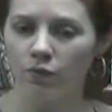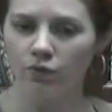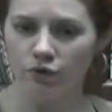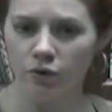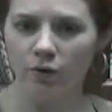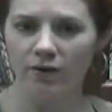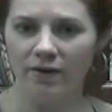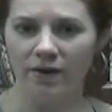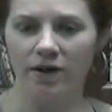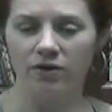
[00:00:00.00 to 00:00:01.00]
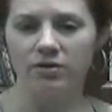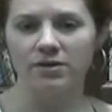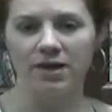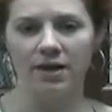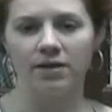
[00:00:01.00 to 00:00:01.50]
sure that they
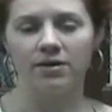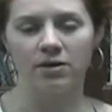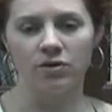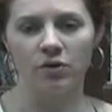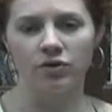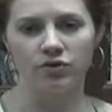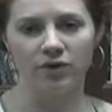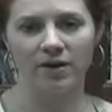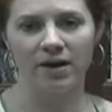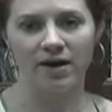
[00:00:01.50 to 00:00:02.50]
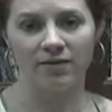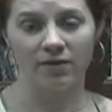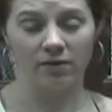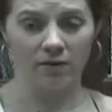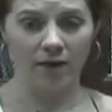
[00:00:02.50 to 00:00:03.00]
understand and know the true identity of
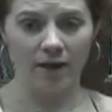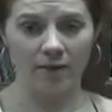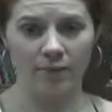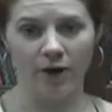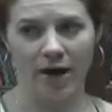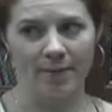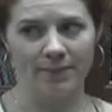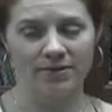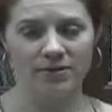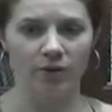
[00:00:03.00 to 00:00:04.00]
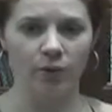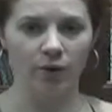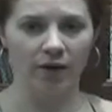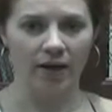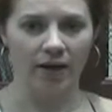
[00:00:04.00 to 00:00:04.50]
their client, perhaps they're
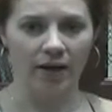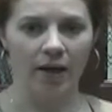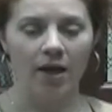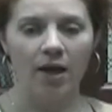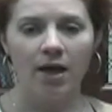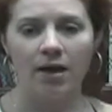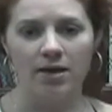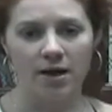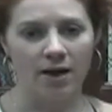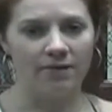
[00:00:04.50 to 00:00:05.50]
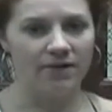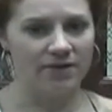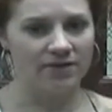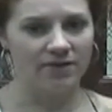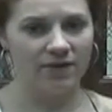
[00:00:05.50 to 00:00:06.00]
working in a non
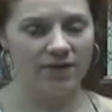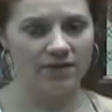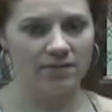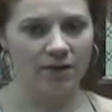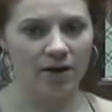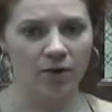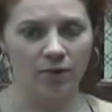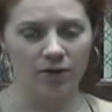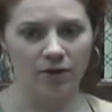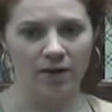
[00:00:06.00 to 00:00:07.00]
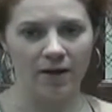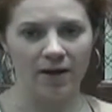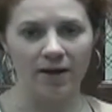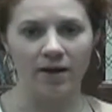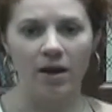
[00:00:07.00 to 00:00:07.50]
face to face manner with their
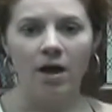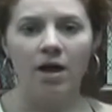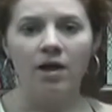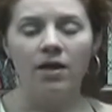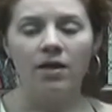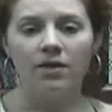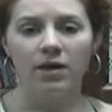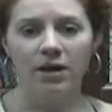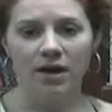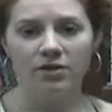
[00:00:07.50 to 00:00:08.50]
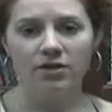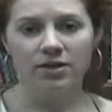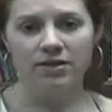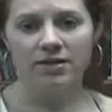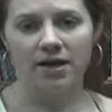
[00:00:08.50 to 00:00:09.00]
client. An agent
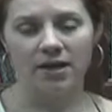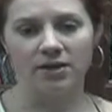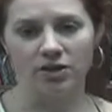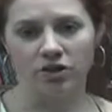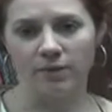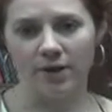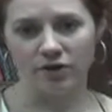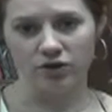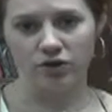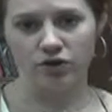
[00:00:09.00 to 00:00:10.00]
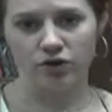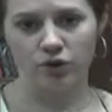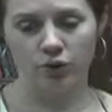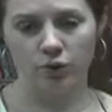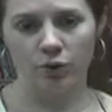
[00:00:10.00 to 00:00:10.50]
needs to take additional measures
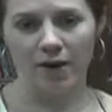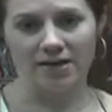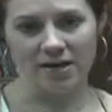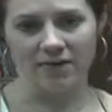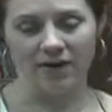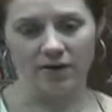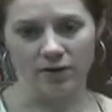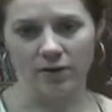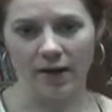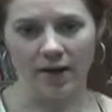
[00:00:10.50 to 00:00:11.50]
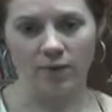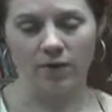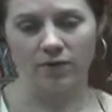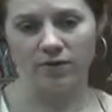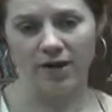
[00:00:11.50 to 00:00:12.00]
to identify their client,
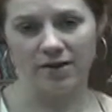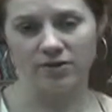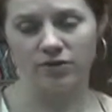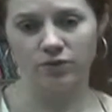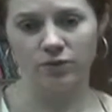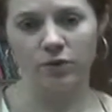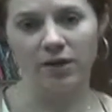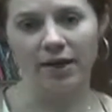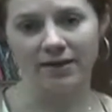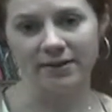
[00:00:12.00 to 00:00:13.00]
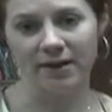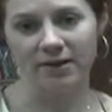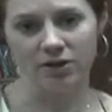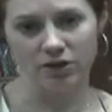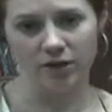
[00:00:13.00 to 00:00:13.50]
whether that's through collecting
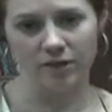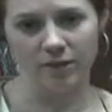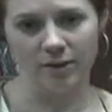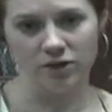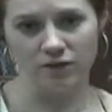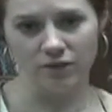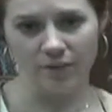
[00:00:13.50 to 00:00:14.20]
additional information